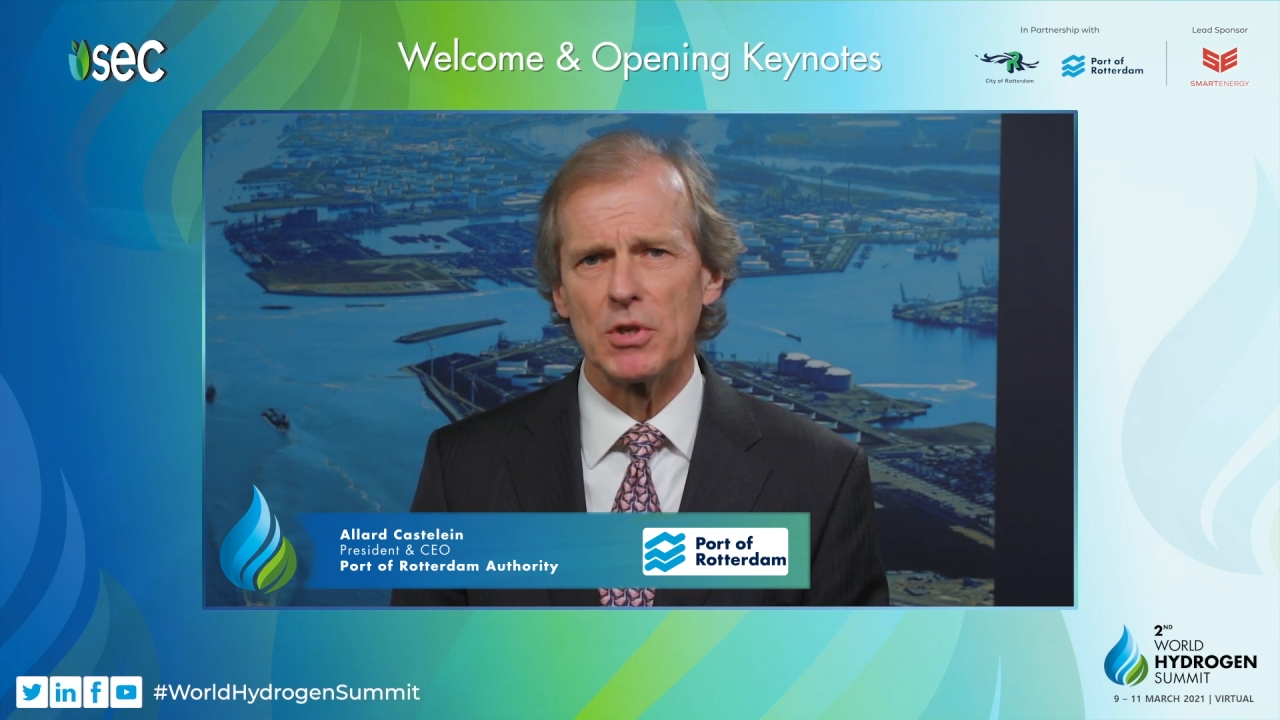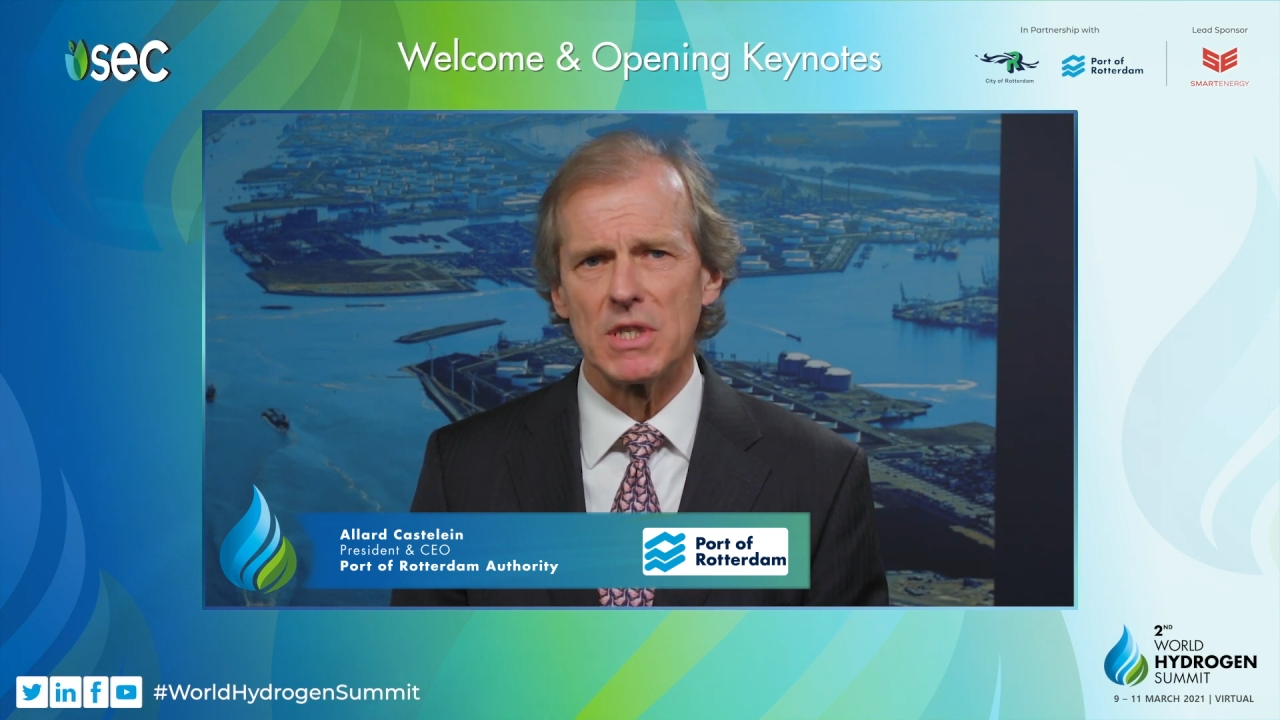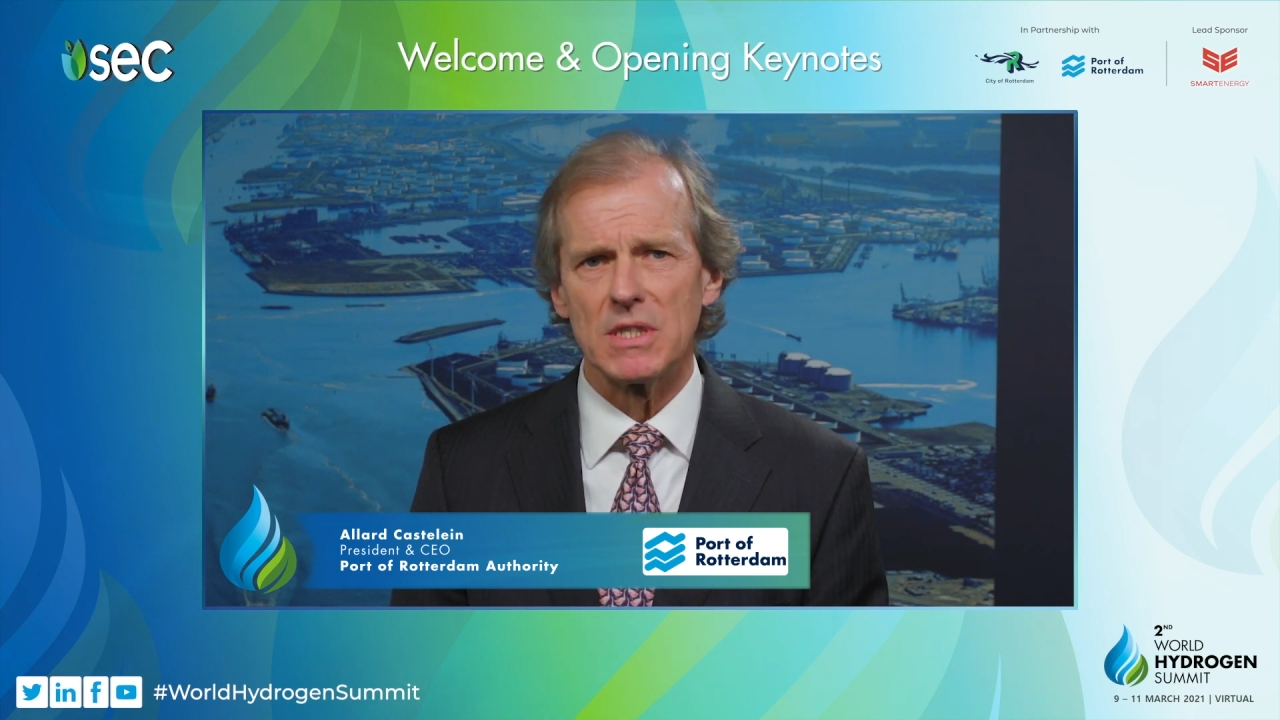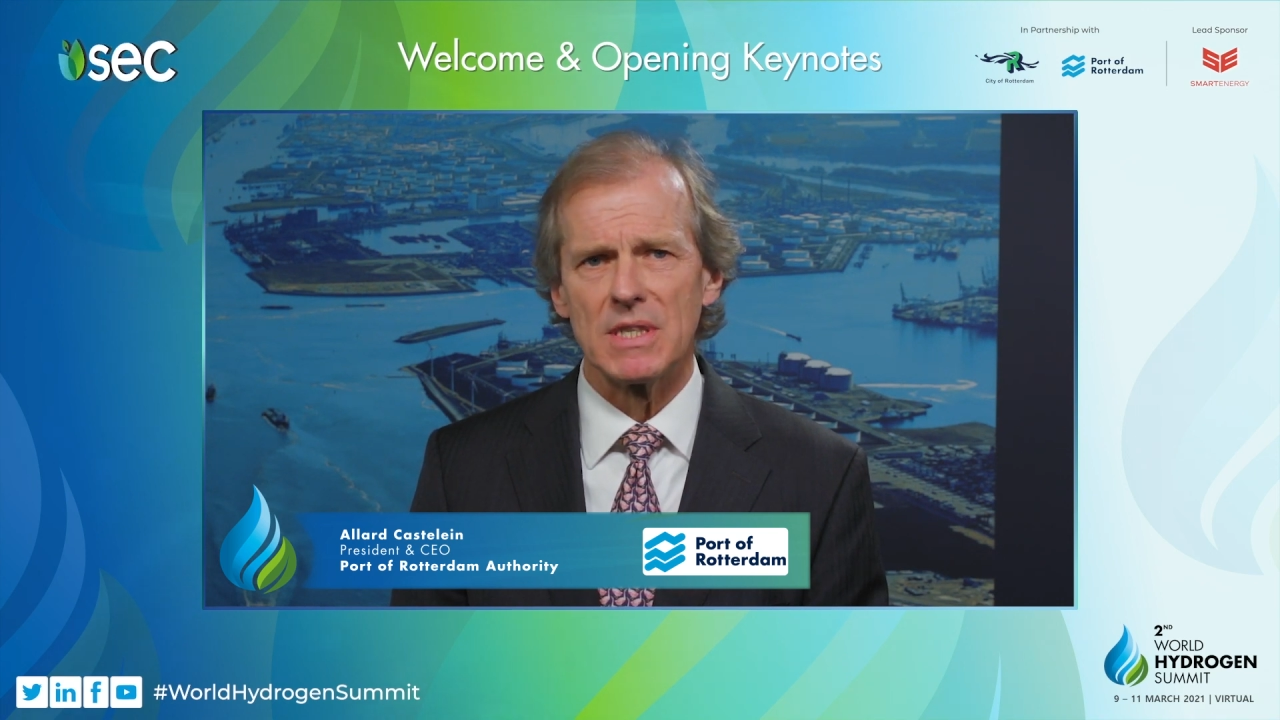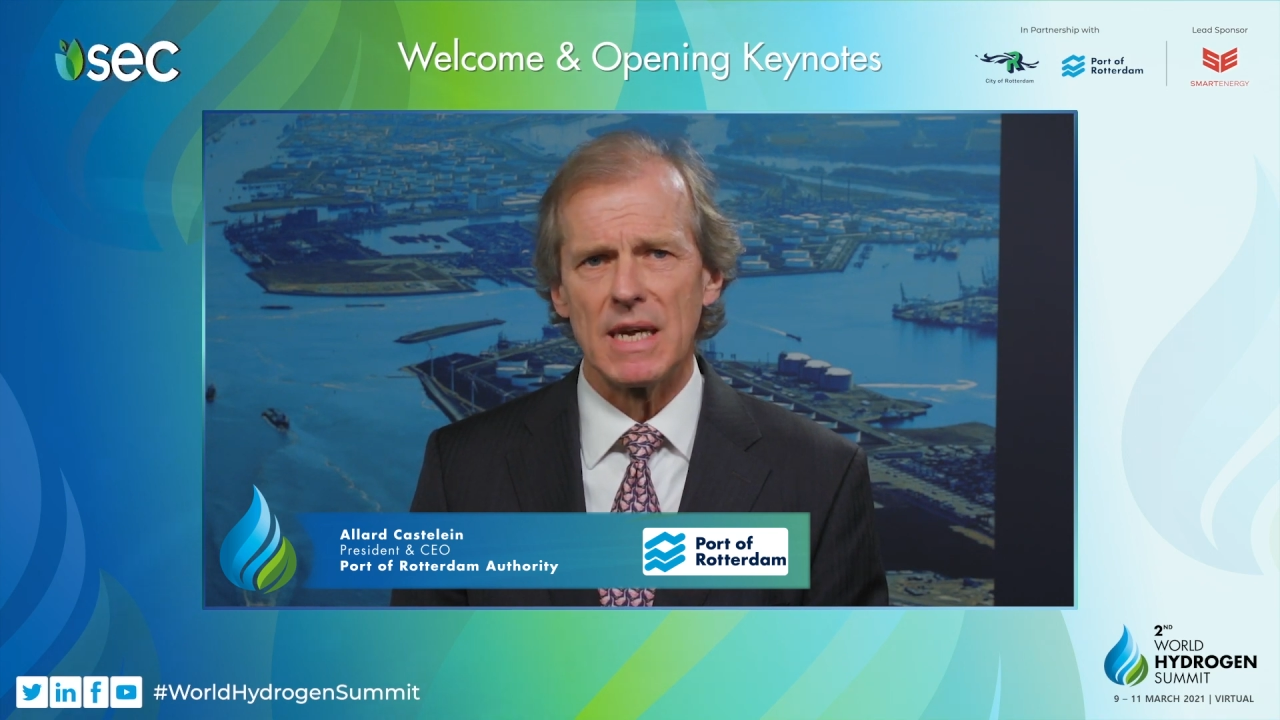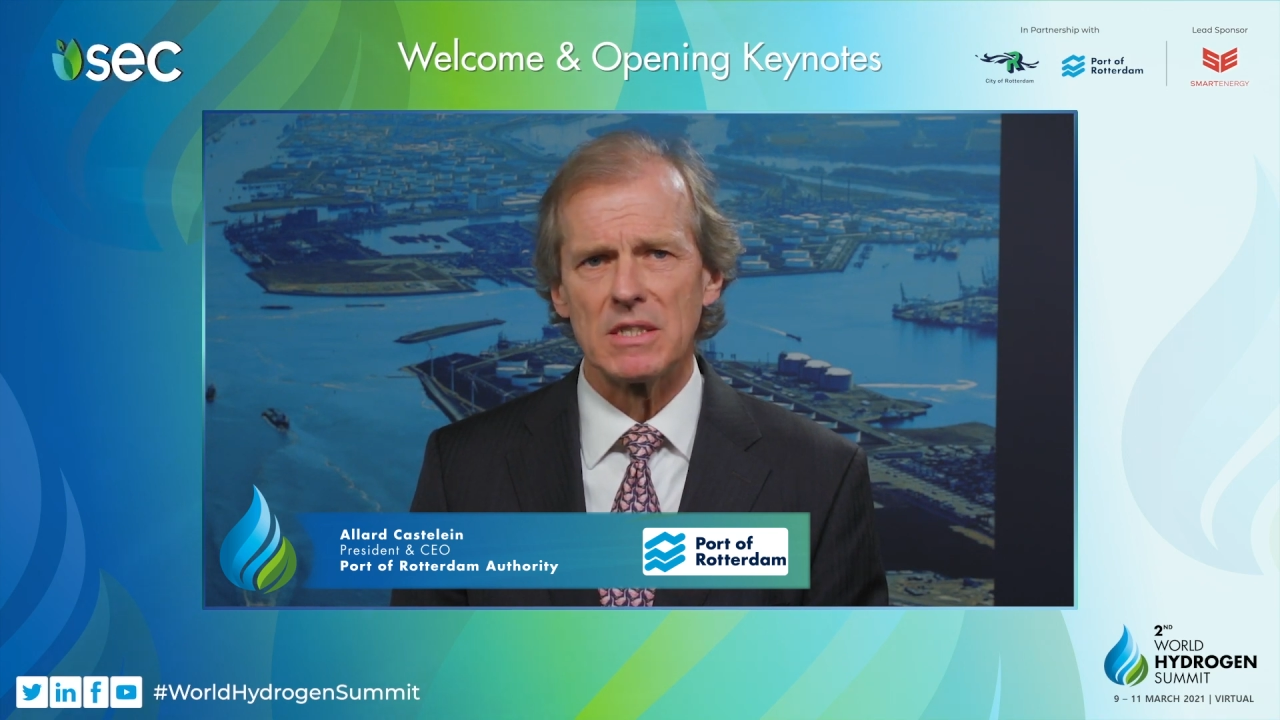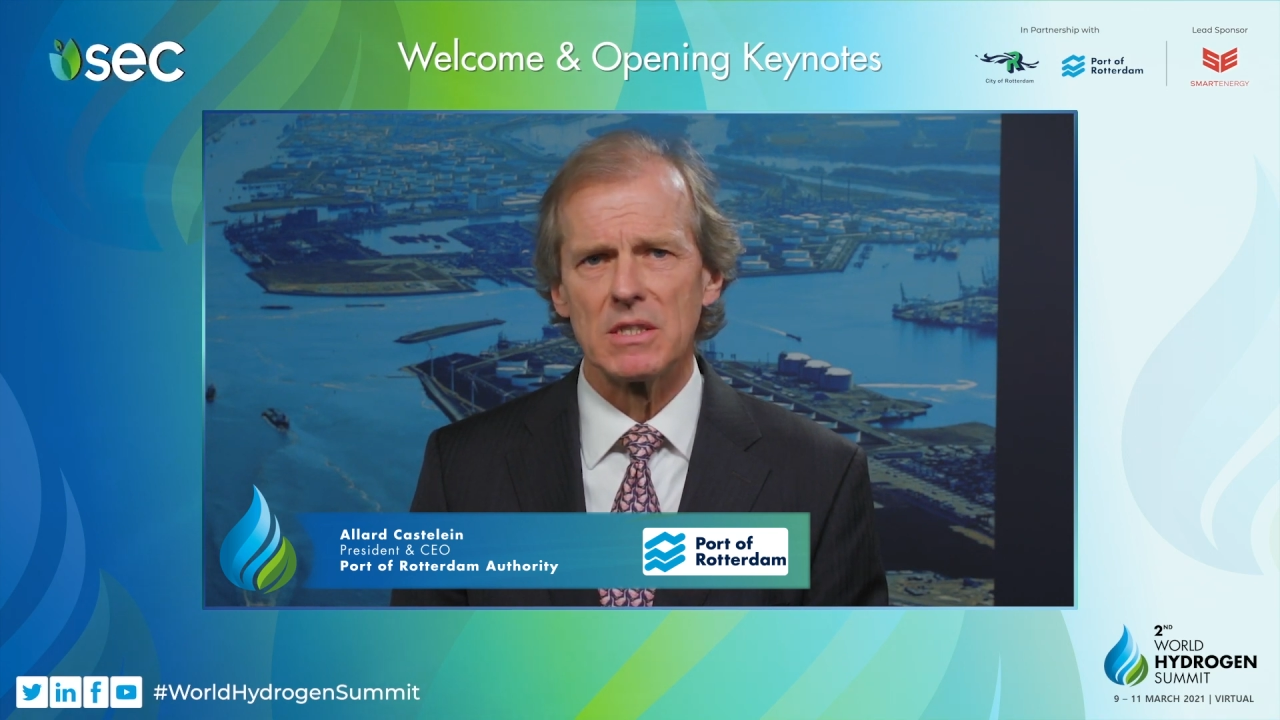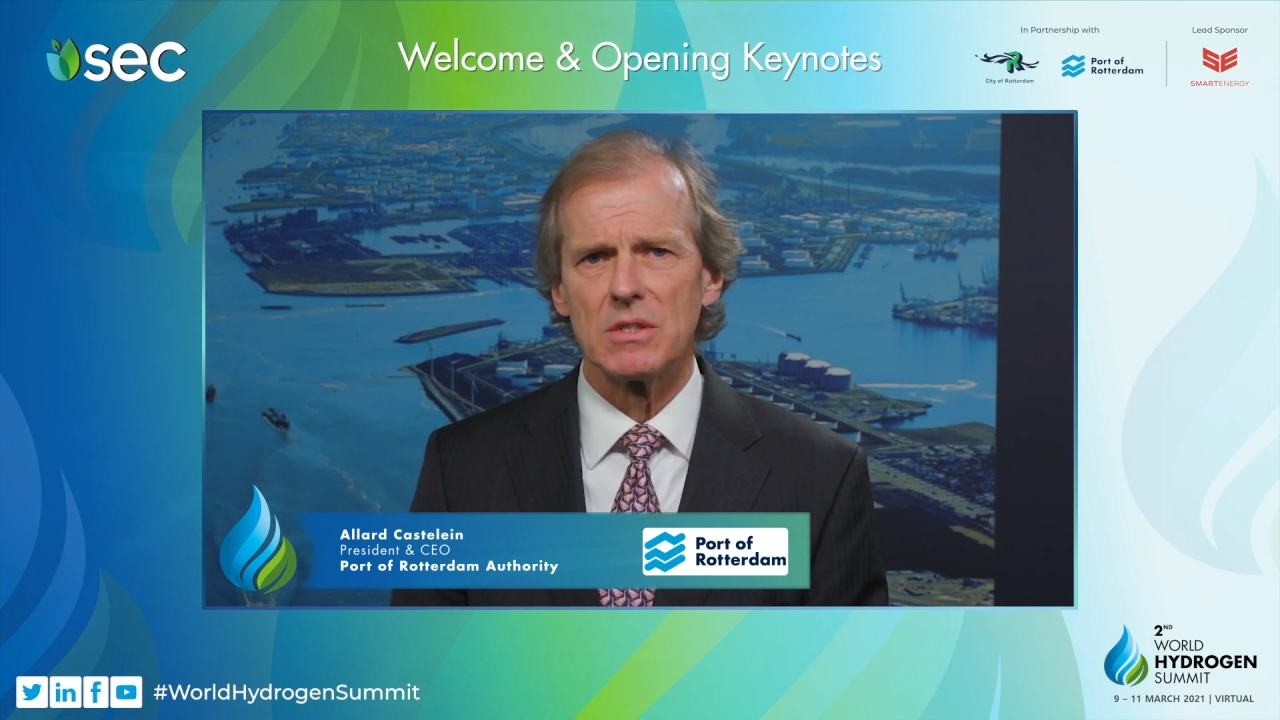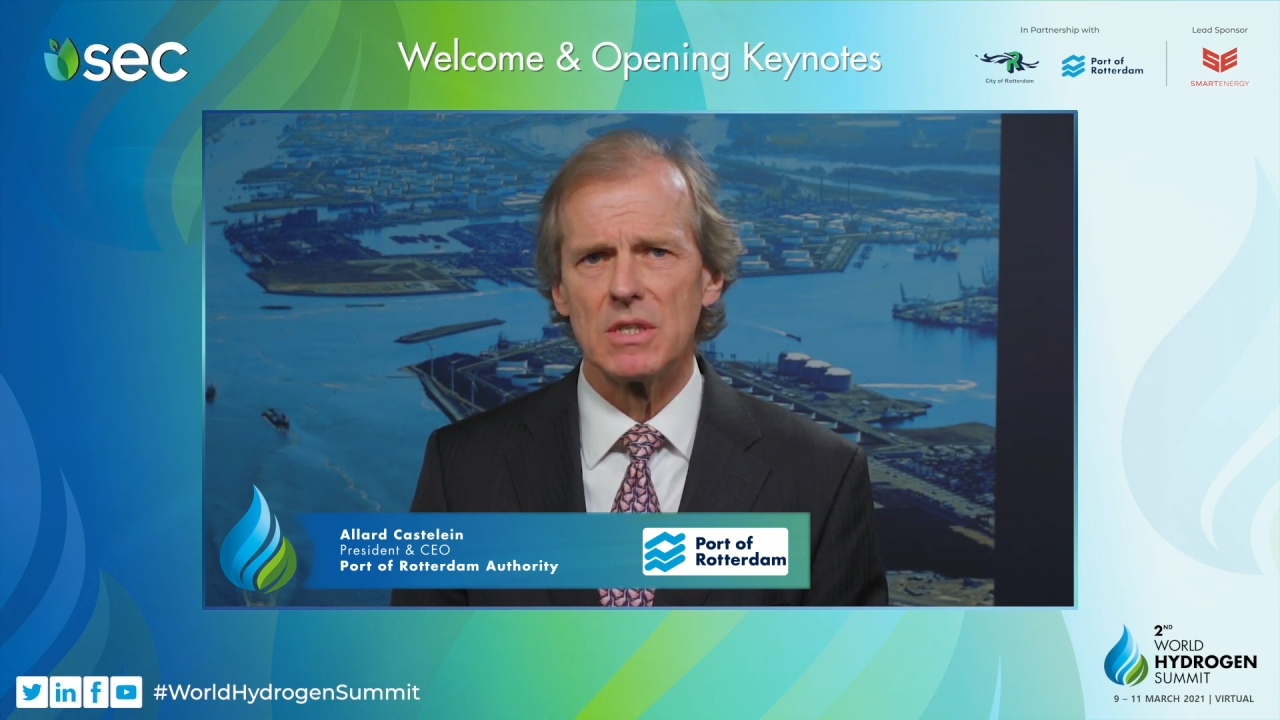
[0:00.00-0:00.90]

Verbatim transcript: projects that,